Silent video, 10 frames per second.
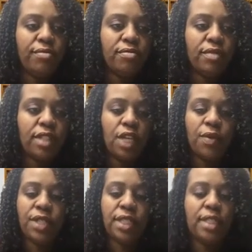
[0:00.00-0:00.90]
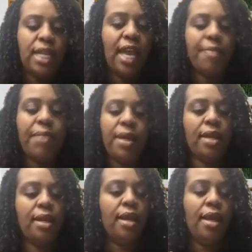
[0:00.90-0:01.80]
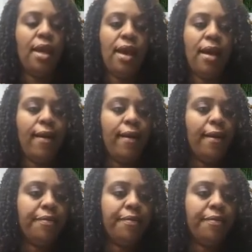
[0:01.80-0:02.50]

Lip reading: So you would just type in um,